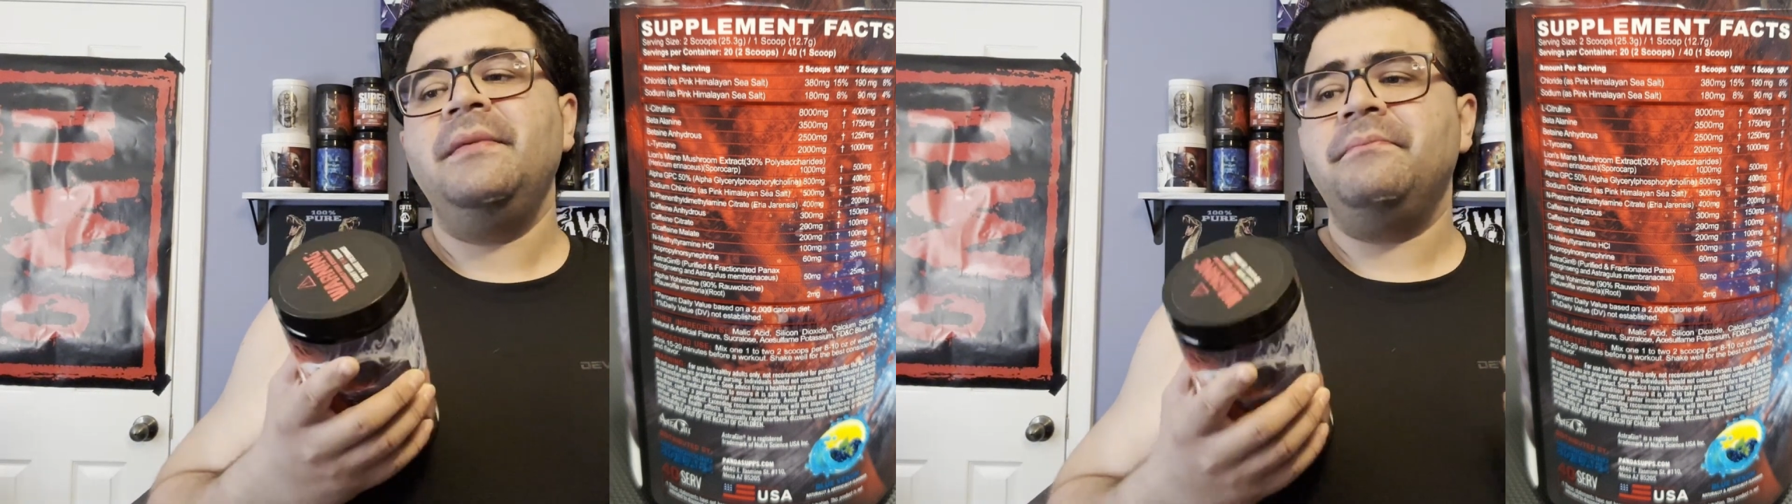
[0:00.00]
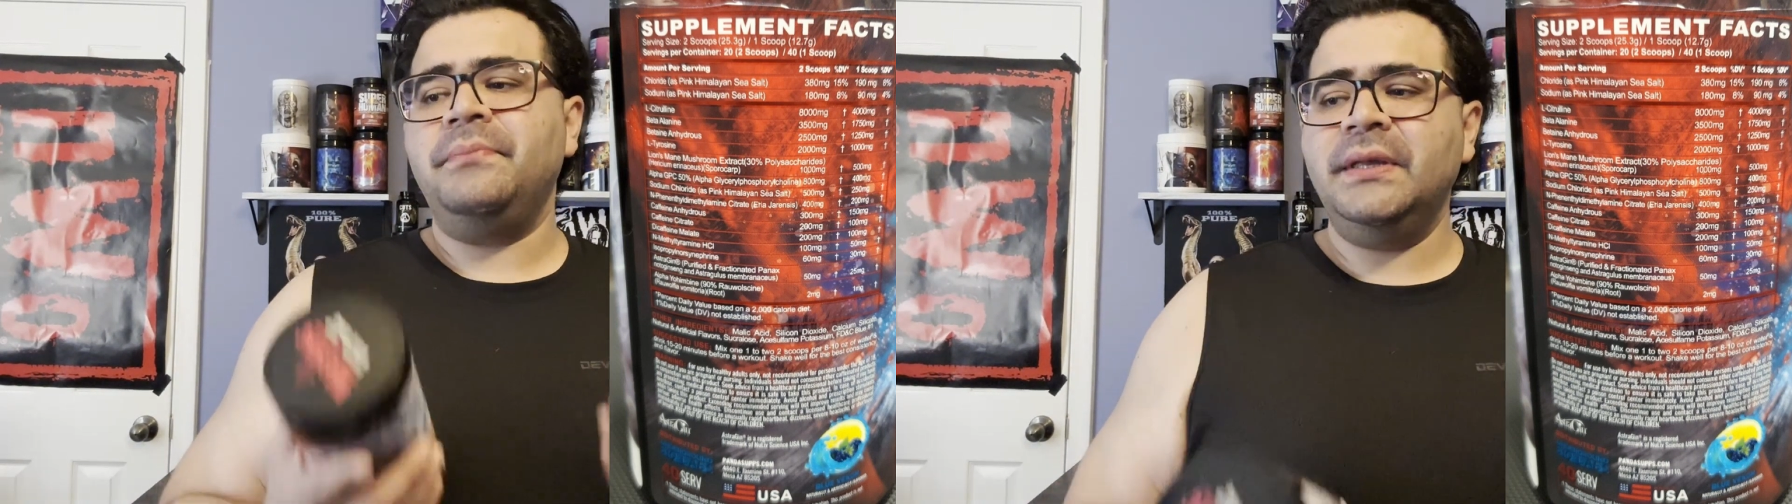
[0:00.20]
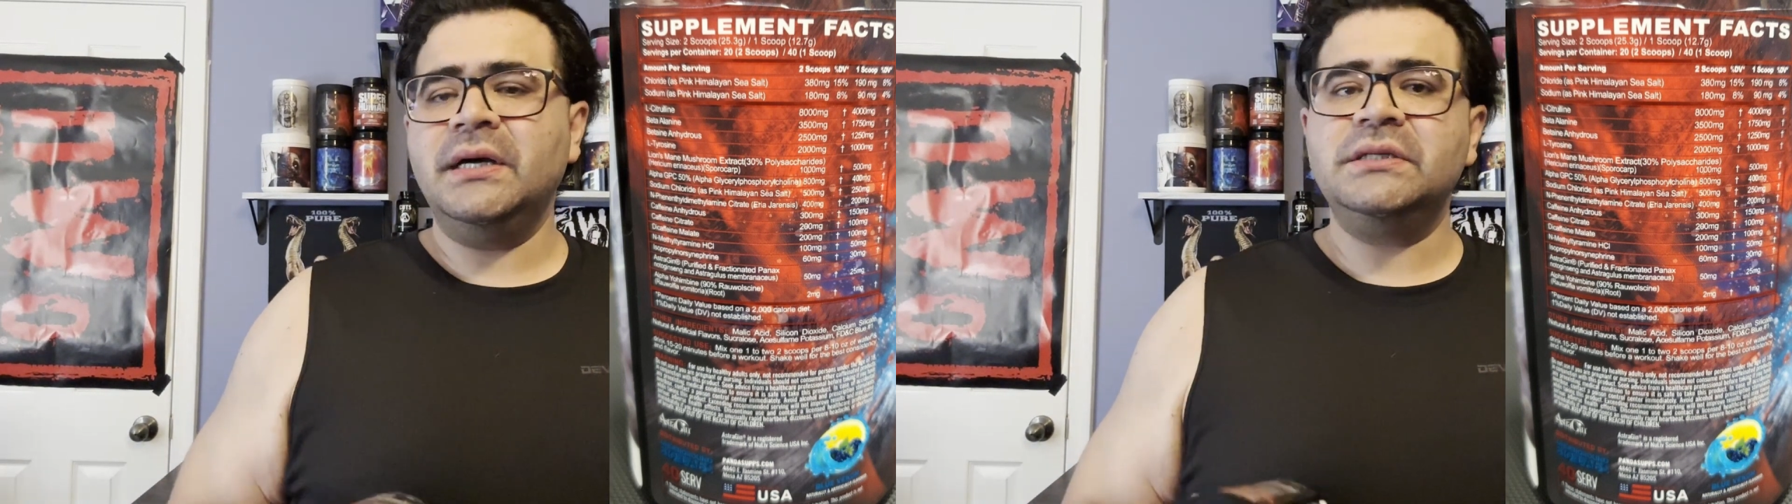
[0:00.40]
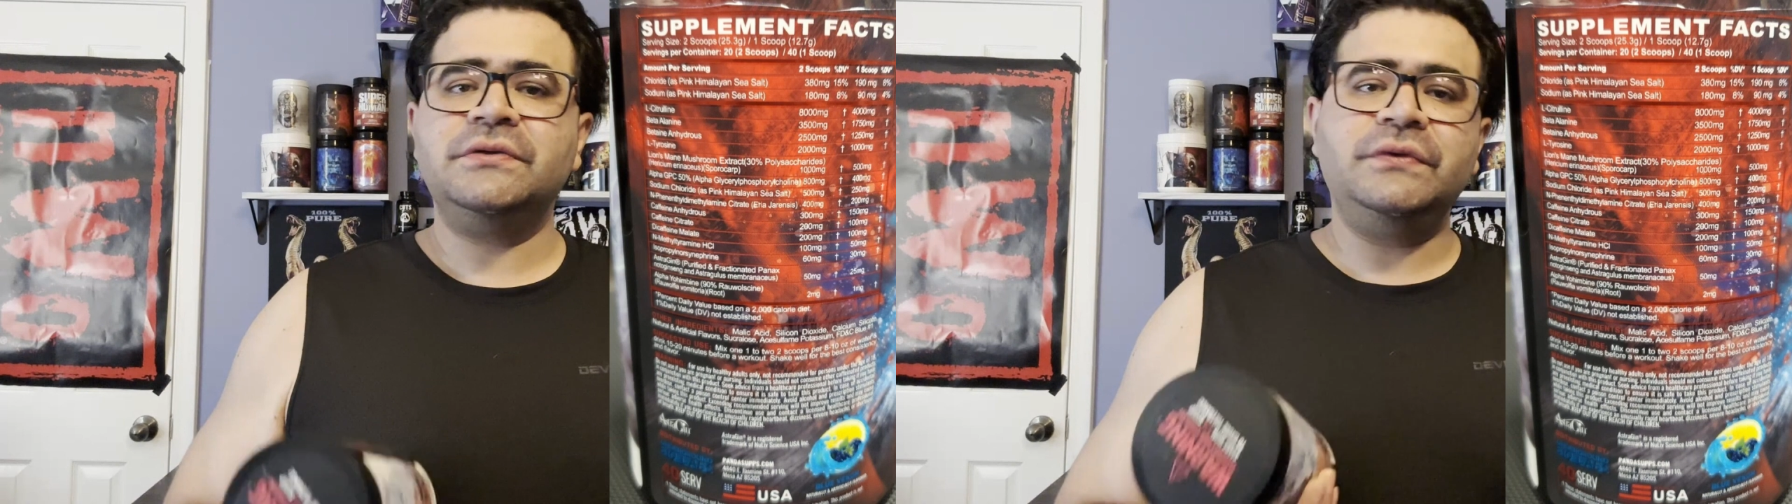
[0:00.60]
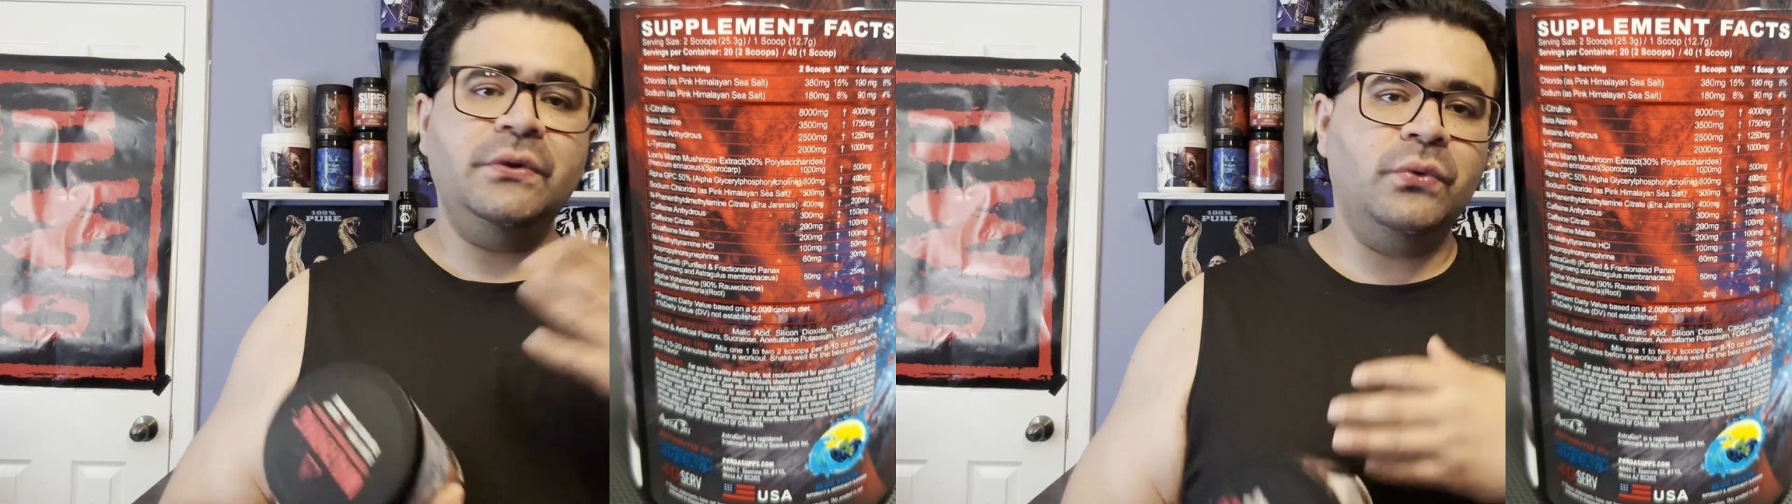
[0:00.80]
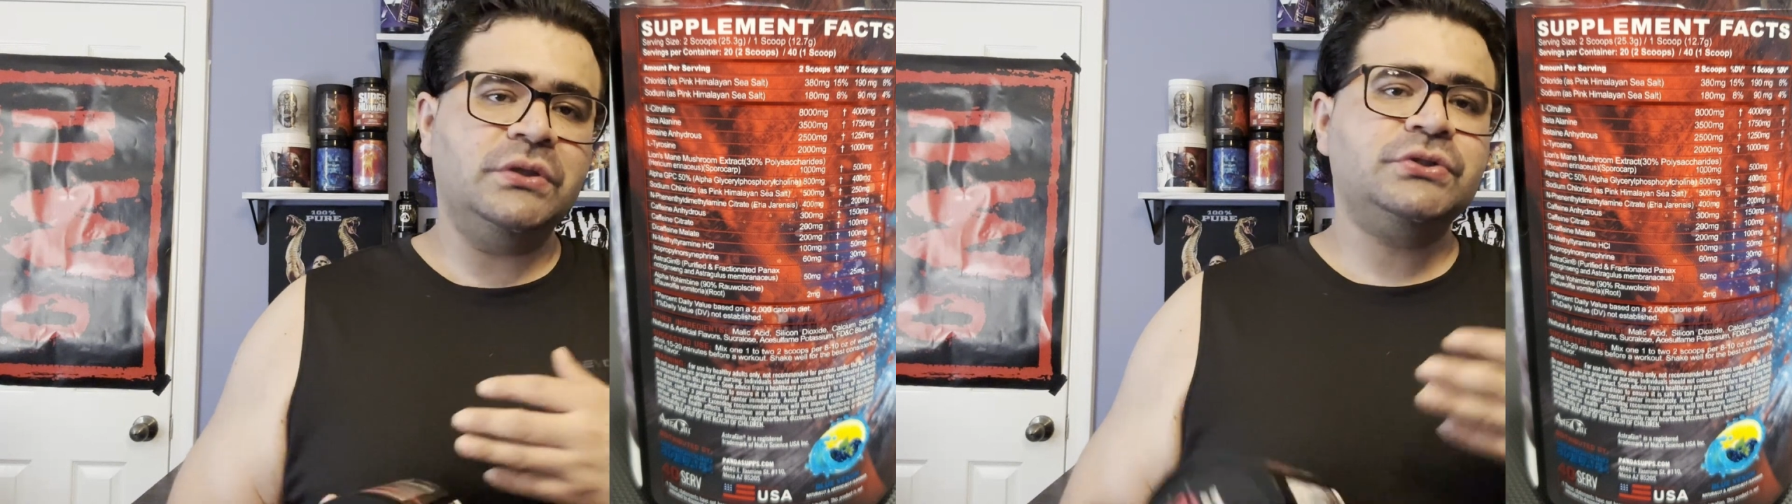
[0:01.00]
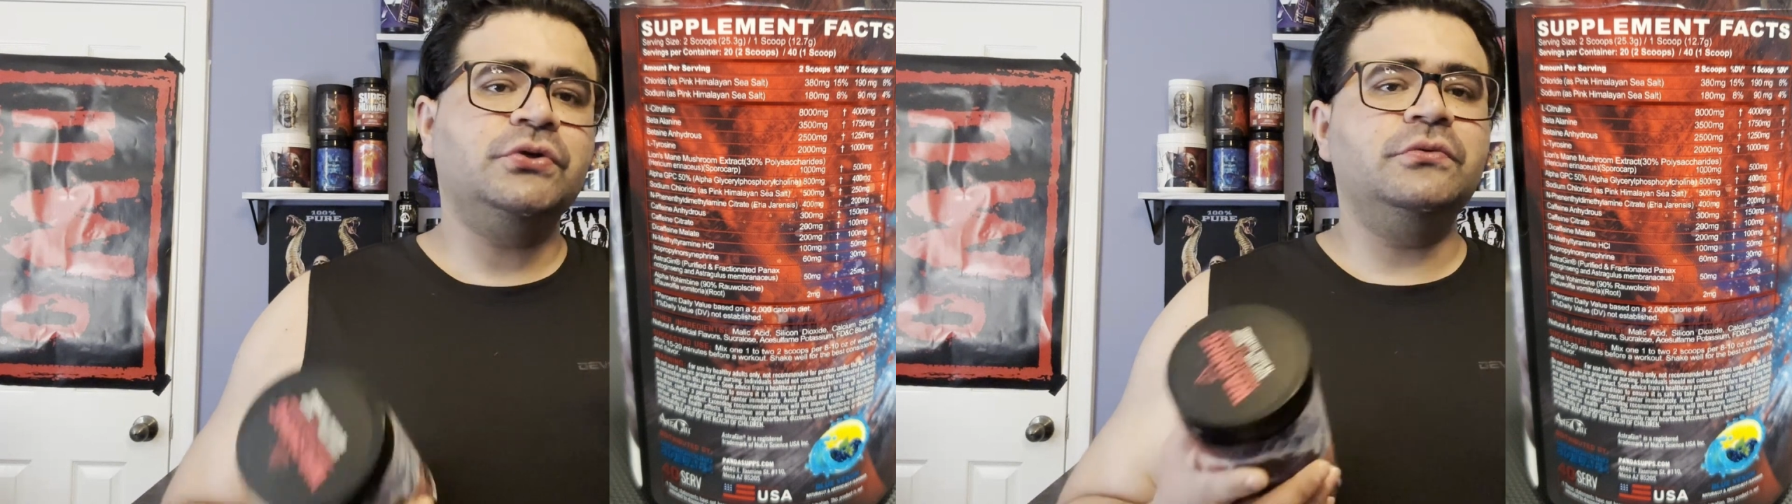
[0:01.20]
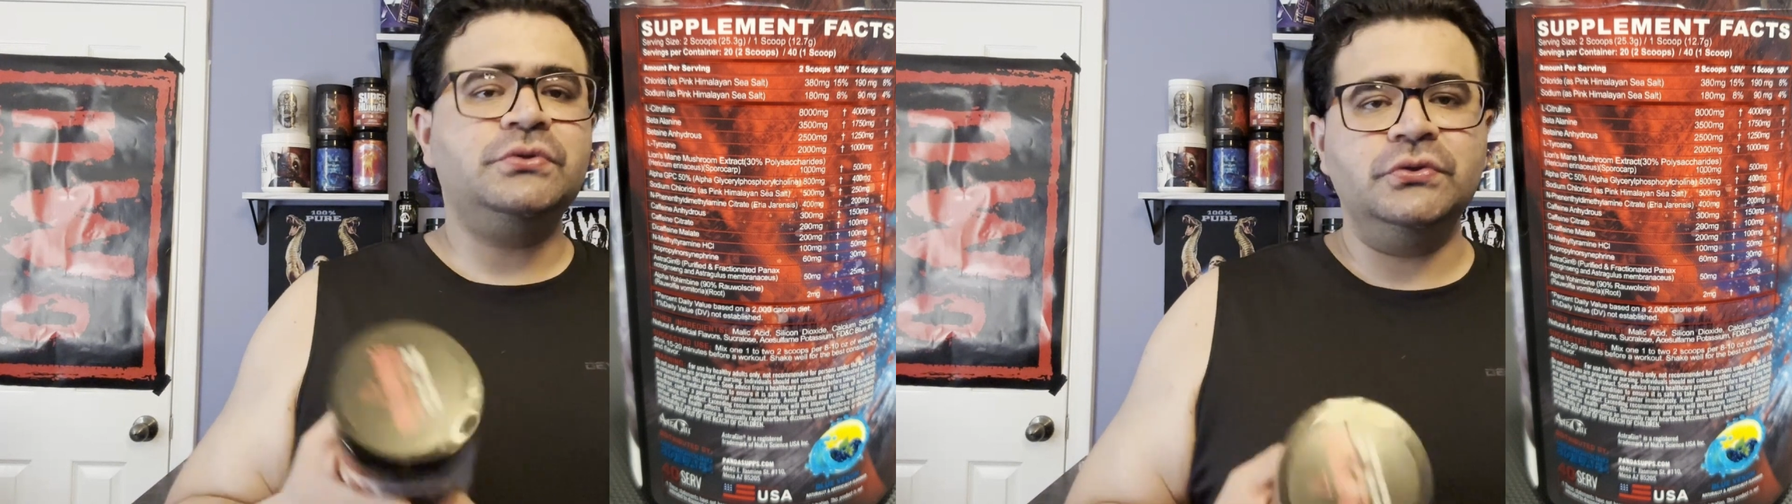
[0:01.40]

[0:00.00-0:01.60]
because of the 1 scoop,